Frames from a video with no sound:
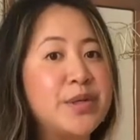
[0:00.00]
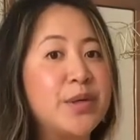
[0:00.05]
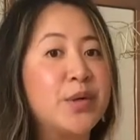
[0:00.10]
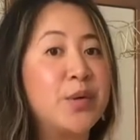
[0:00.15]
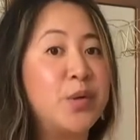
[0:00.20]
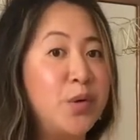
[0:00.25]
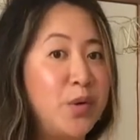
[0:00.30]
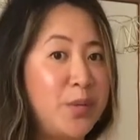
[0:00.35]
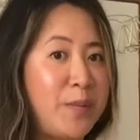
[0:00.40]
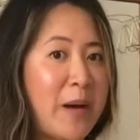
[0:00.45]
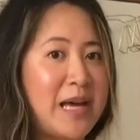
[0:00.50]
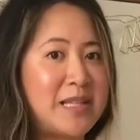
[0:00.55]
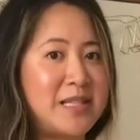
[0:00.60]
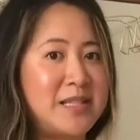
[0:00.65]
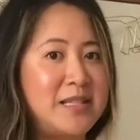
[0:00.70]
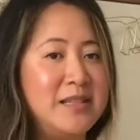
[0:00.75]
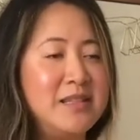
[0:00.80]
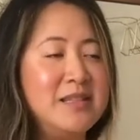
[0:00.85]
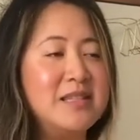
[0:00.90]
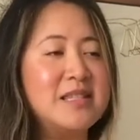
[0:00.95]
Core
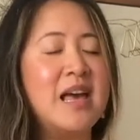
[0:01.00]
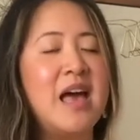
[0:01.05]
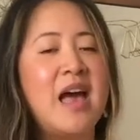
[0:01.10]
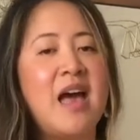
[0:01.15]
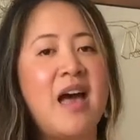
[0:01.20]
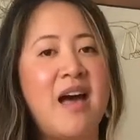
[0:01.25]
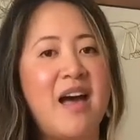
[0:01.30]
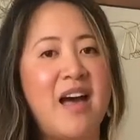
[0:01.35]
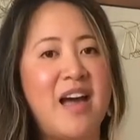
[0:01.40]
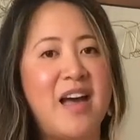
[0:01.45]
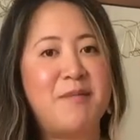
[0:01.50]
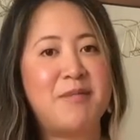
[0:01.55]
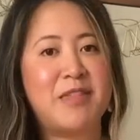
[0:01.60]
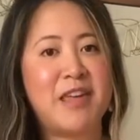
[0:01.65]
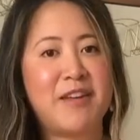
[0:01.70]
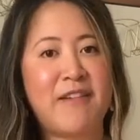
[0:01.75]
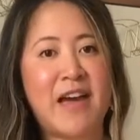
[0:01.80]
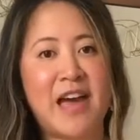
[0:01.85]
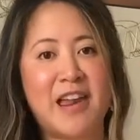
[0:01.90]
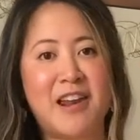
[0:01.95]
Patterns, and
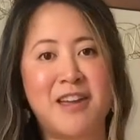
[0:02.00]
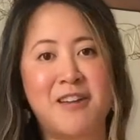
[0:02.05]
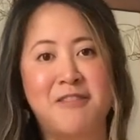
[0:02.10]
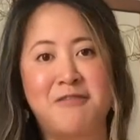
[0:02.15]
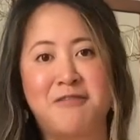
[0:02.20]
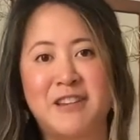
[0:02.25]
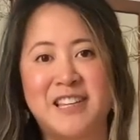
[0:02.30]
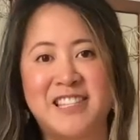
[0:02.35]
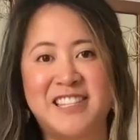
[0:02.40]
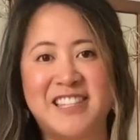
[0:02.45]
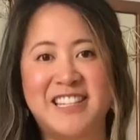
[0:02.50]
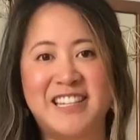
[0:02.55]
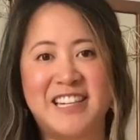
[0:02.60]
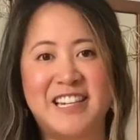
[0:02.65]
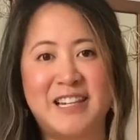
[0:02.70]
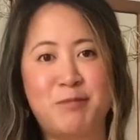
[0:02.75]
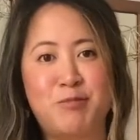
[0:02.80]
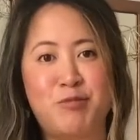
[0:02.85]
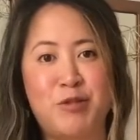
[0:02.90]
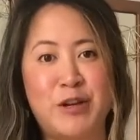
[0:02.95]
they've had a
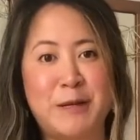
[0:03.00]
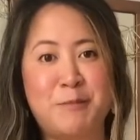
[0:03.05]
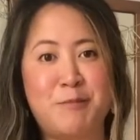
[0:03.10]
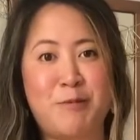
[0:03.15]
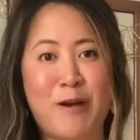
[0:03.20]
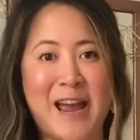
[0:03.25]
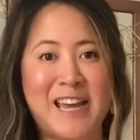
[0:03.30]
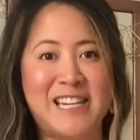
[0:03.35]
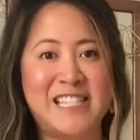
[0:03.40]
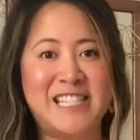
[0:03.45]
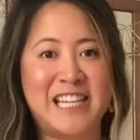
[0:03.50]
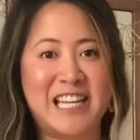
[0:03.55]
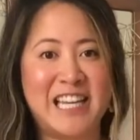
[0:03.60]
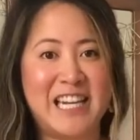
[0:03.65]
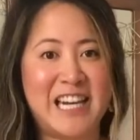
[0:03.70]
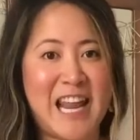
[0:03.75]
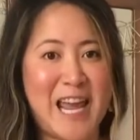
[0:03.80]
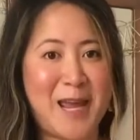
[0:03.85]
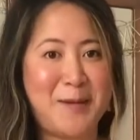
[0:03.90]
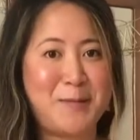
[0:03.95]
recent rebranding
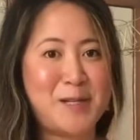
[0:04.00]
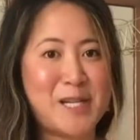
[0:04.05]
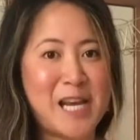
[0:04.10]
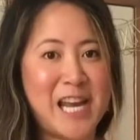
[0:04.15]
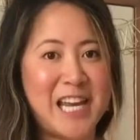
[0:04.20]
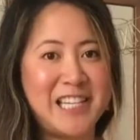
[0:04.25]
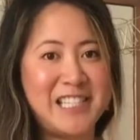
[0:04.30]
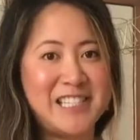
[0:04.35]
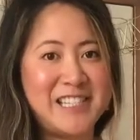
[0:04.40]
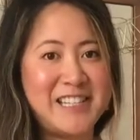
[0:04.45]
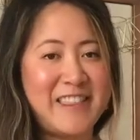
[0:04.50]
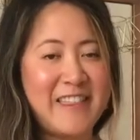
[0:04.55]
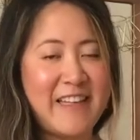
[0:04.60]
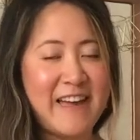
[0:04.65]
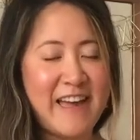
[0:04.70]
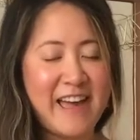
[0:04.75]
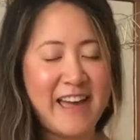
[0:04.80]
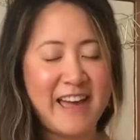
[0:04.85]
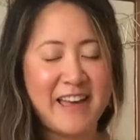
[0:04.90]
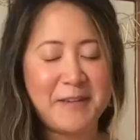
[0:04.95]
and name change
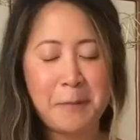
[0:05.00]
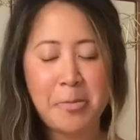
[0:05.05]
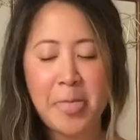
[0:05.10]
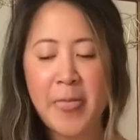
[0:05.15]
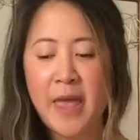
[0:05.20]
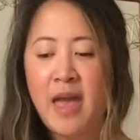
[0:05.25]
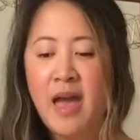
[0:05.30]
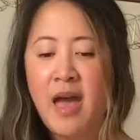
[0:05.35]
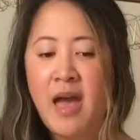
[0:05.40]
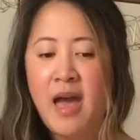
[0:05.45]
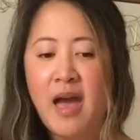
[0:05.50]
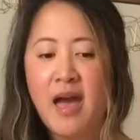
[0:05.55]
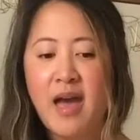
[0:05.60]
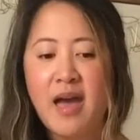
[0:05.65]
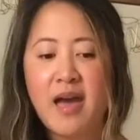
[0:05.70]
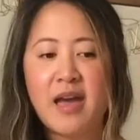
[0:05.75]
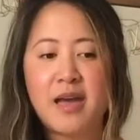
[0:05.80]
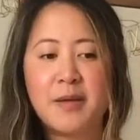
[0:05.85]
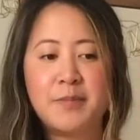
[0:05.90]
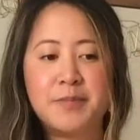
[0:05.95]
there.
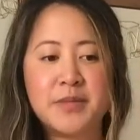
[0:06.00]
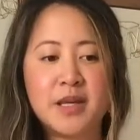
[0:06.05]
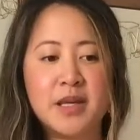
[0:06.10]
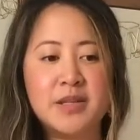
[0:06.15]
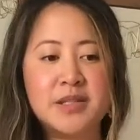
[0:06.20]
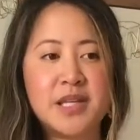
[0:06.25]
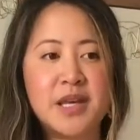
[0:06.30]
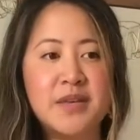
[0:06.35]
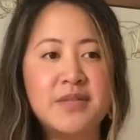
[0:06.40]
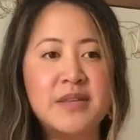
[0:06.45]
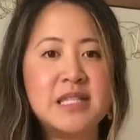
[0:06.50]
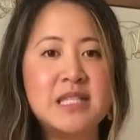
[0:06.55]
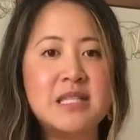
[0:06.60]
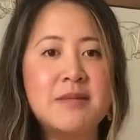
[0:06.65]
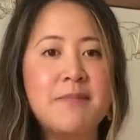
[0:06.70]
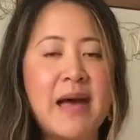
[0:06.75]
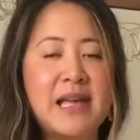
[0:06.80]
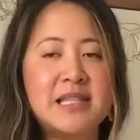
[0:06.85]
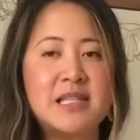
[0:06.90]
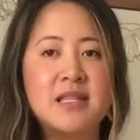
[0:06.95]
So this
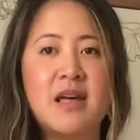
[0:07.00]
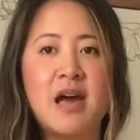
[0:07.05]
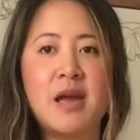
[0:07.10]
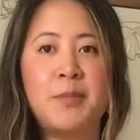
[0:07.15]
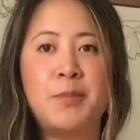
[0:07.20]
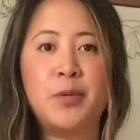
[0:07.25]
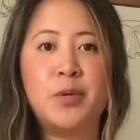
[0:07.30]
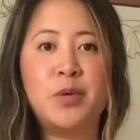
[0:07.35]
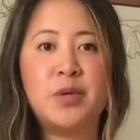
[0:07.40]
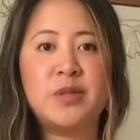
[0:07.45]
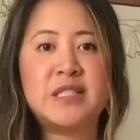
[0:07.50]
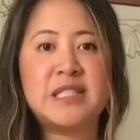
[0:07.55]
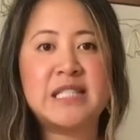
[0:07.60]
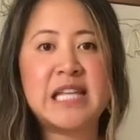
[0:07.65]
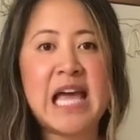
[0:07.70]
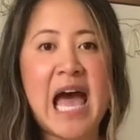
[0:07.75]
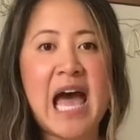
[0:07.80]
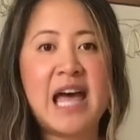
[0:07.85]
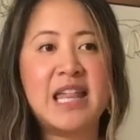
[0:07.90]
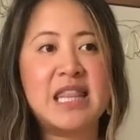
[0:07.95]
is a pattern that I bought
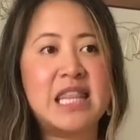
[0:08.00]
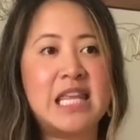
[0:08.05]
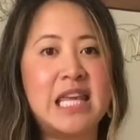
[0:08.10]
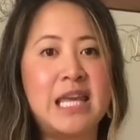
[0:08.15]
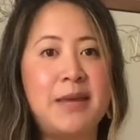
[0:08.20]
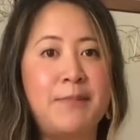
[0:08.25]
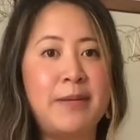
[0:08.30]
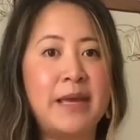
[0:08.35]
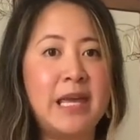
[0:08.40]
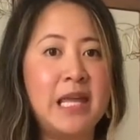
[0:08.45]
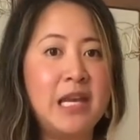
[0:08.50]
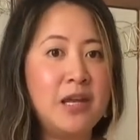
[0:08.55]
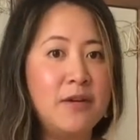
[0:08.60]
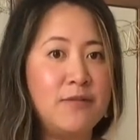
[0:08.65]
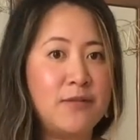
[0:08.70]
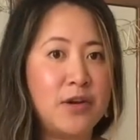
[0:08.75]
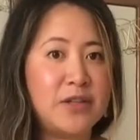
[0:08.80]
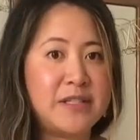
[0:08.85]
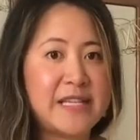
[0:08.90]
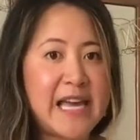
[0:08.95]
at the beginning
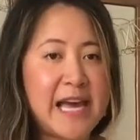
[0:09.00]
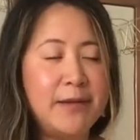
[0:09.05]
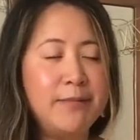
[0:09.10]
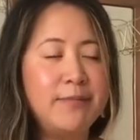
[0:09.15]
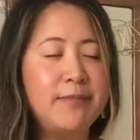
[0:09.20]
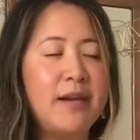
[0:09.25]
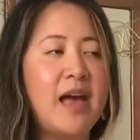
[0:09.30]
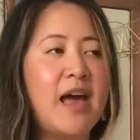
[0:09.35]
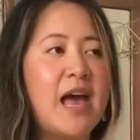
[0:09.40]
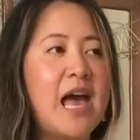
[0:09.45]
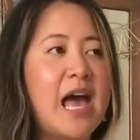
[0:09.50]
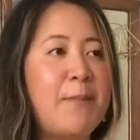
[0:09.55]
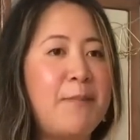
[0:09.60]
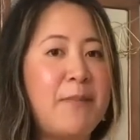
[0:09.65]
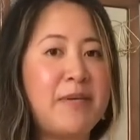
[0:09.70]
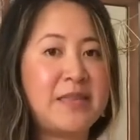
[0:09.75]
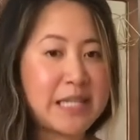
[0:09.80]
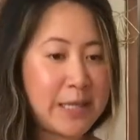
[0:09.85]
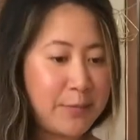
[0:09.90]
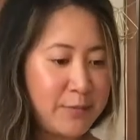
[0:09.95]
of
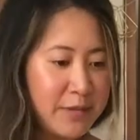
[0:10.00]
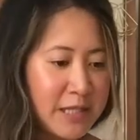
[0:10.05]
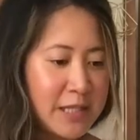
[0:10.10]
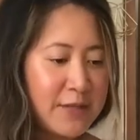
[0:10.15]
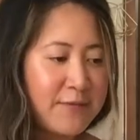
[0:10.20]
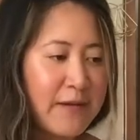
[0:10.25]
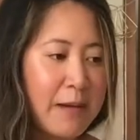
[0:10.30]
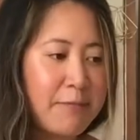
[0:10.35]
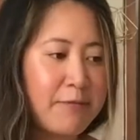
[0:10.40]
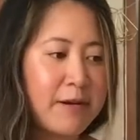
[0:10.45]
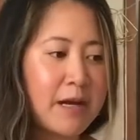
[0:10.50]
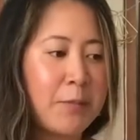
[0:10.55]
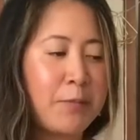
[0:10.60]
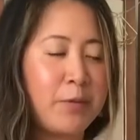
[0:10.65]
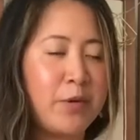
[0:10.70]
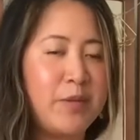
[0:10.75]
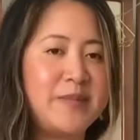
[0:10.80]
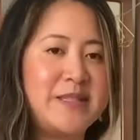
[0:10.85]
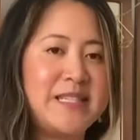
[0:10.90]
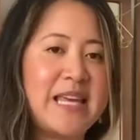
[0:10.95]
lockdown. Same with this fabric, I
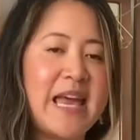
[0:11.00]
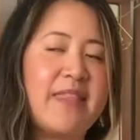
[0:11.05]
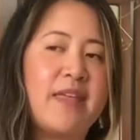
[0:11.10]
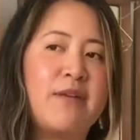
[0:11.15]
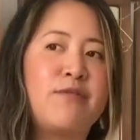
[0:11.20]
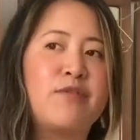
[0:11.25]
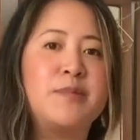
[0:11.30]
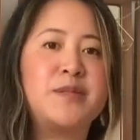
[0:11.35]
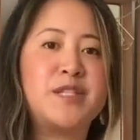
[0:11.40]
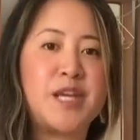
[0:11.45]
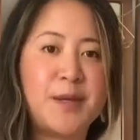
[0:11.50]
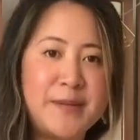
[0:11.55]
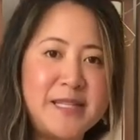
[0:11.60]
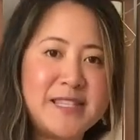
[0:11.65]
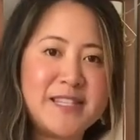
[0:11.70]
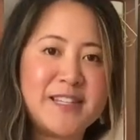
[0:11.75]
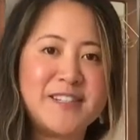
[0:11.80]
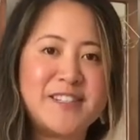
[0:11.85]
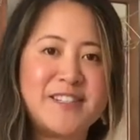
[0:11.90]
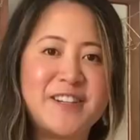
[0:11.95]
bought them together from So Many
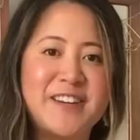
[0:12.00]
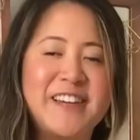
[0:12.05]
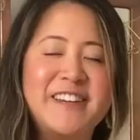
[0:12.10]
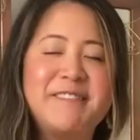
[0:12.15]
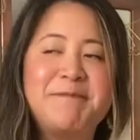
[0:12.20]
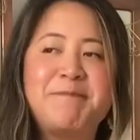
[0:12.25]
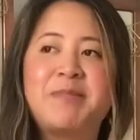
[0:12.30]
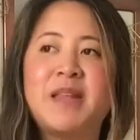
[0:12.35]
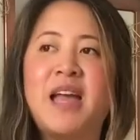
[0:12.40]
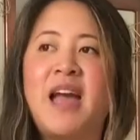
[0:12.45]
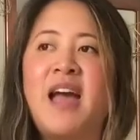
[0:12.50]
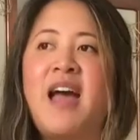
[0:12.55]
Sunshine.